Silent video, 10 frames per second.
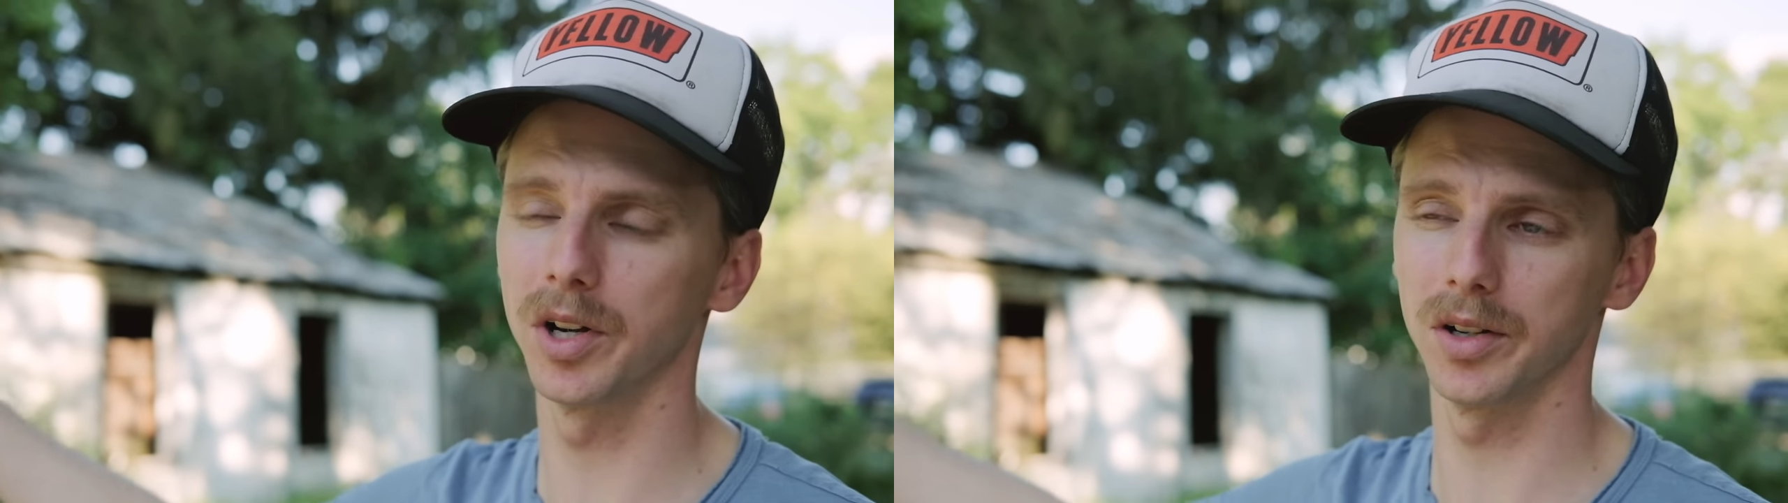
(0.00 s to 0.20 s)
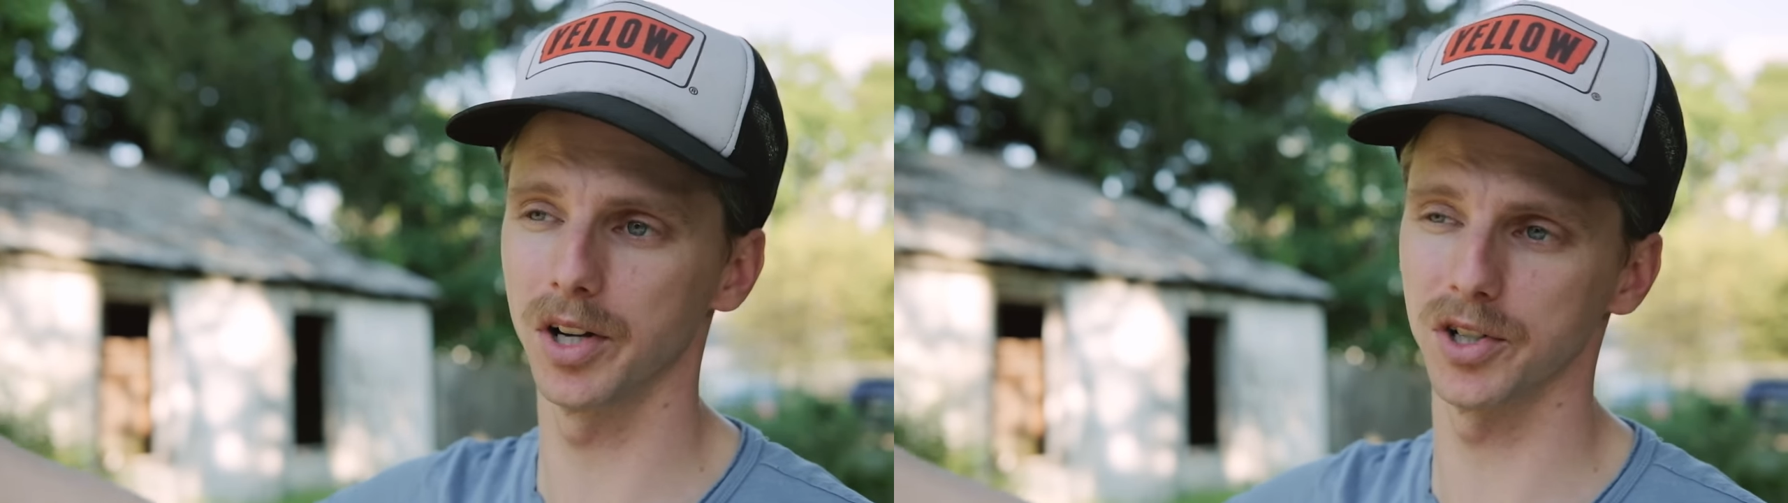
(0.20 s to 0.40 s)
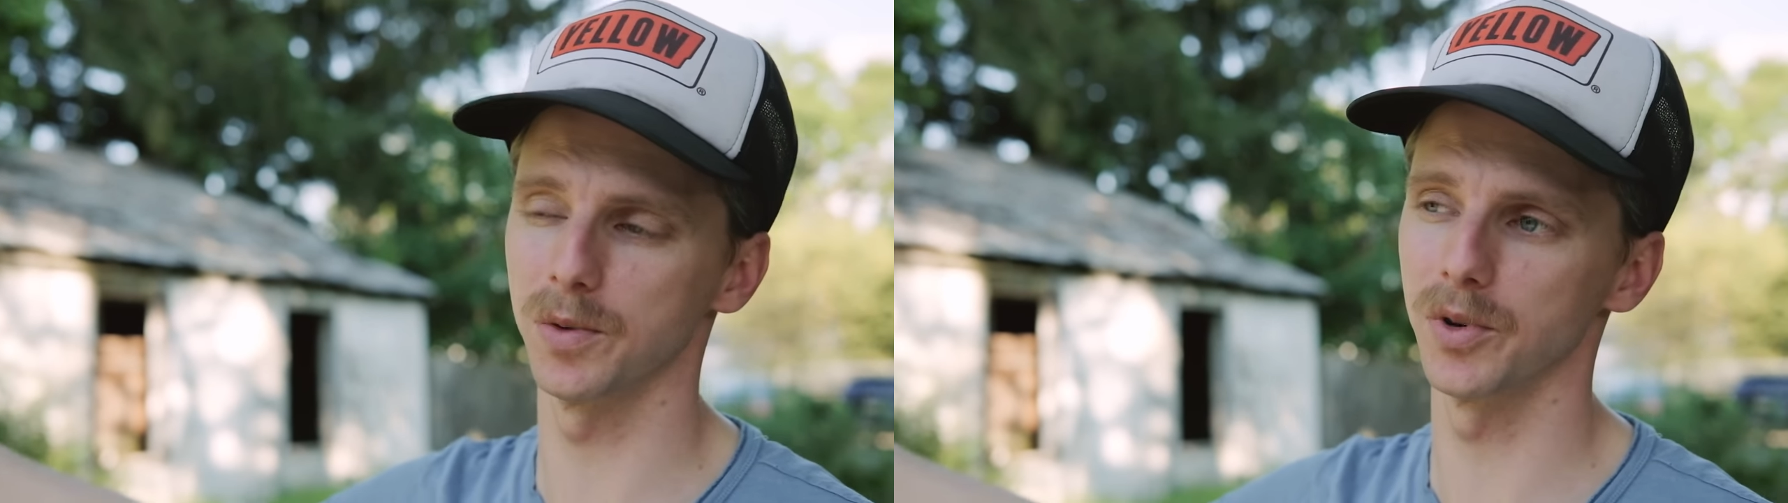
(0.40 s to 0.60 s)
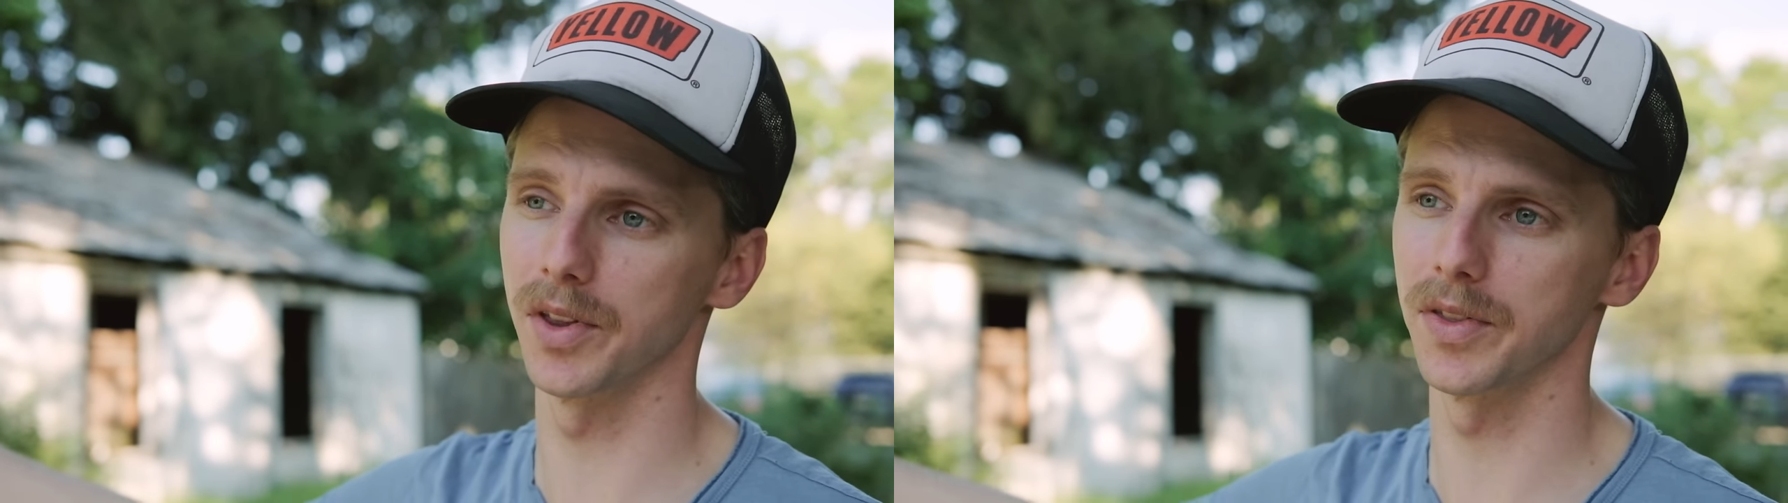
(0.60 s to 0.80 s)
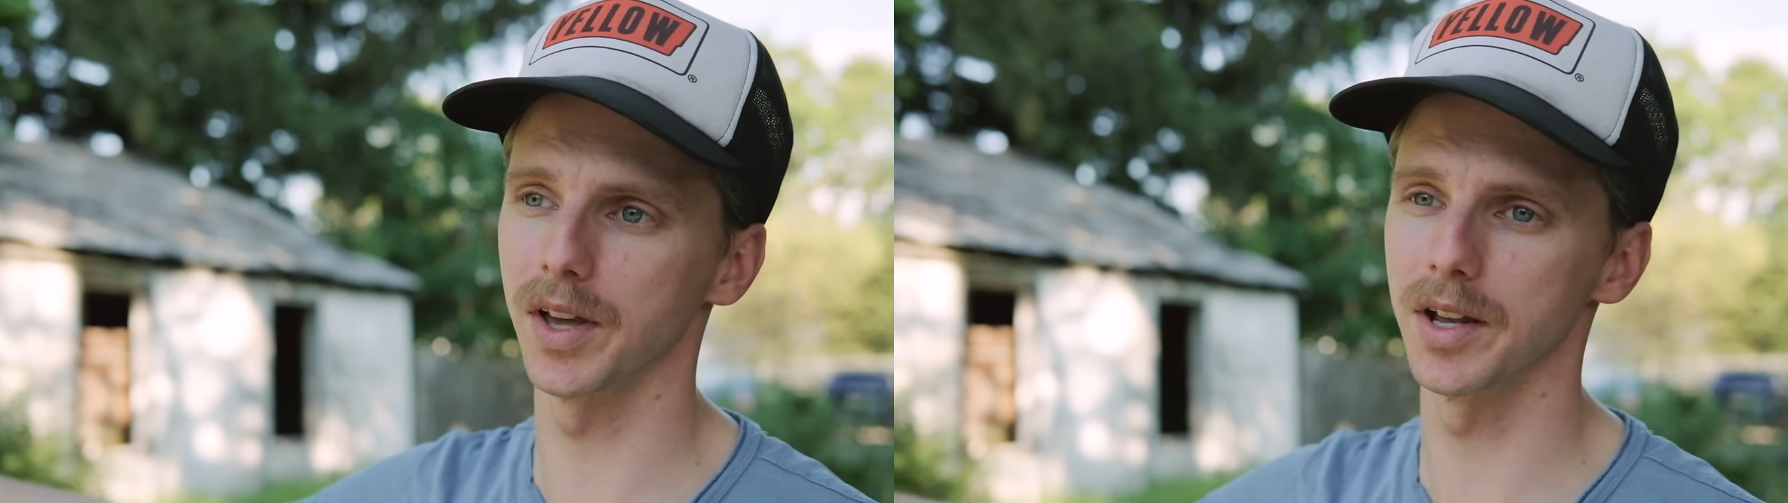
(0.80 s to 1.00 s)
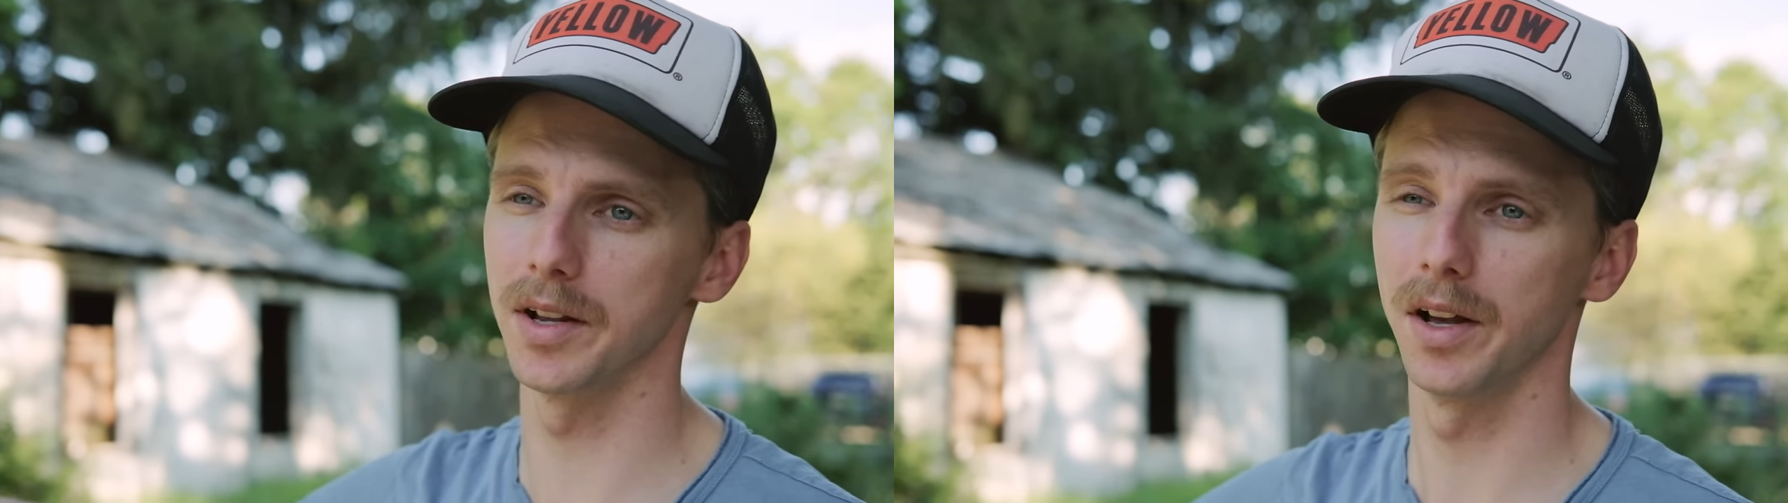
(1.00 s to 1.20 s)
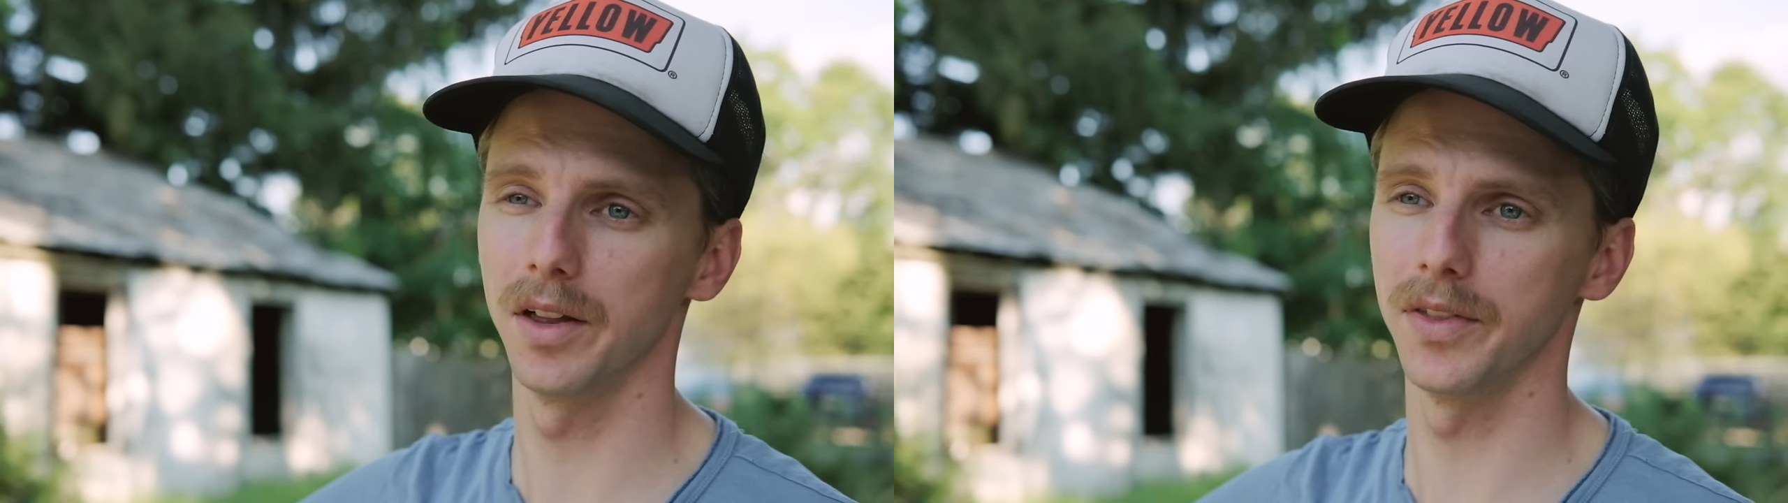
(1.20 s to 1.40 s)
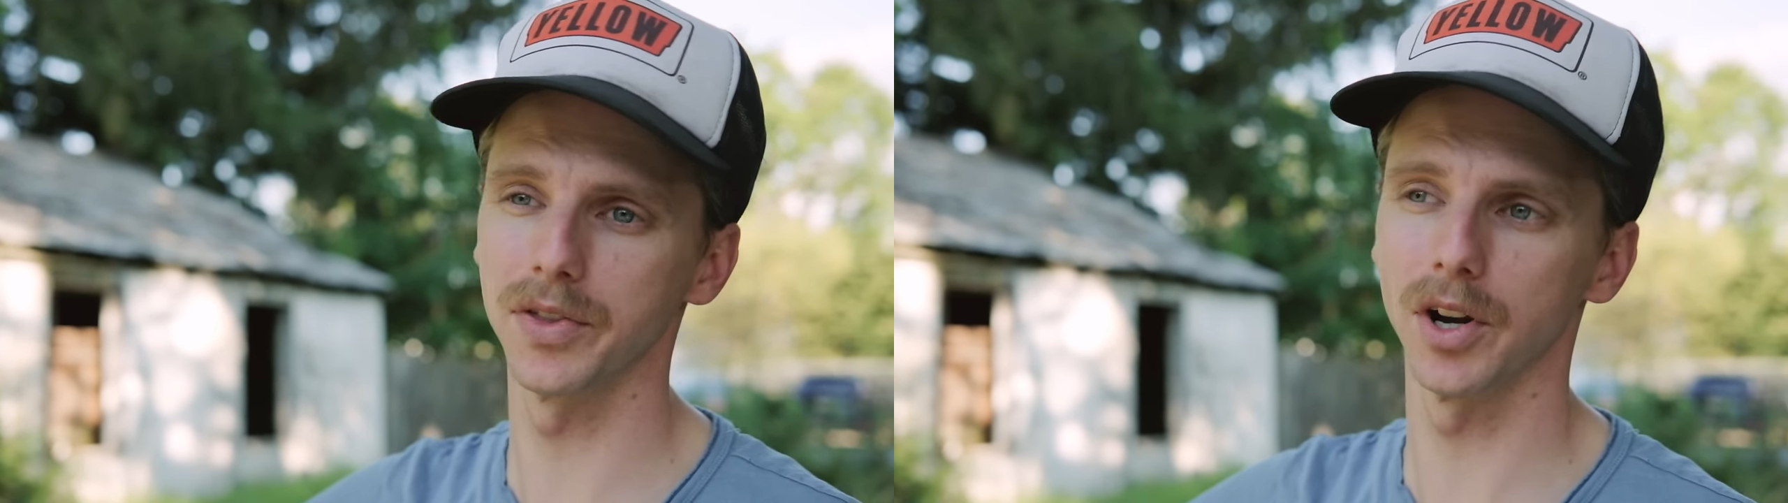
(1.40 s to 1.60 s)
customer that
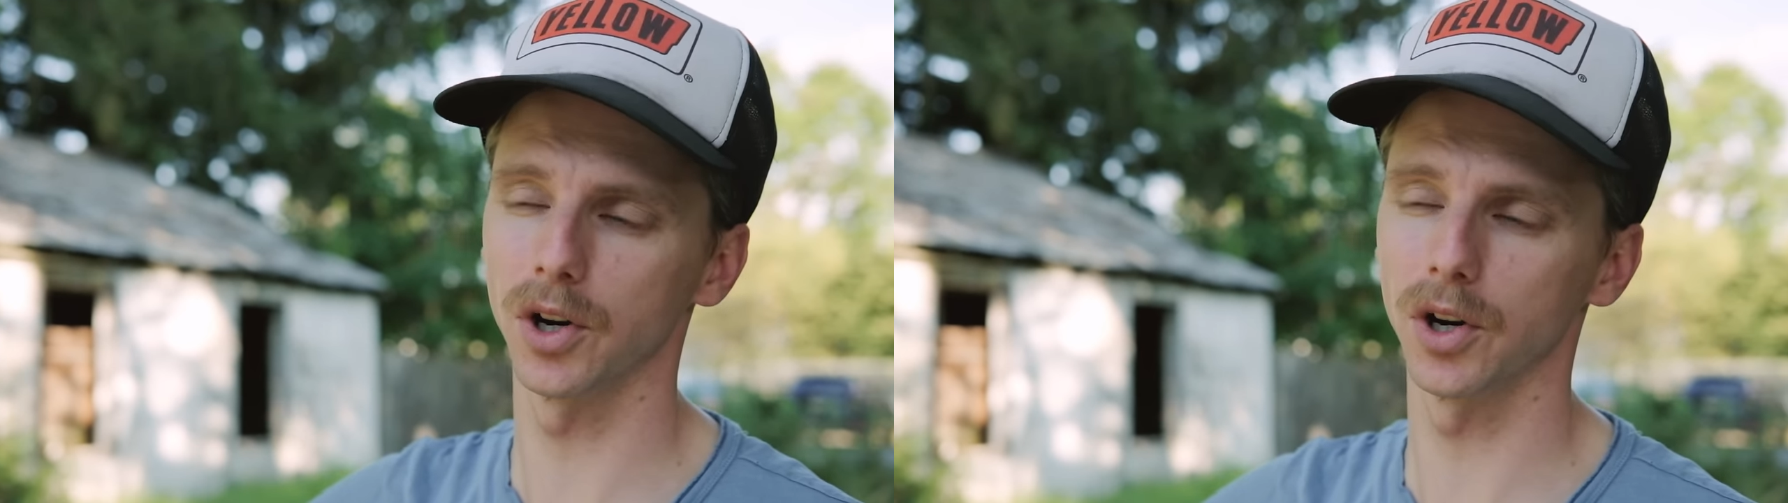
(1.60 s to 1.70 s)
they're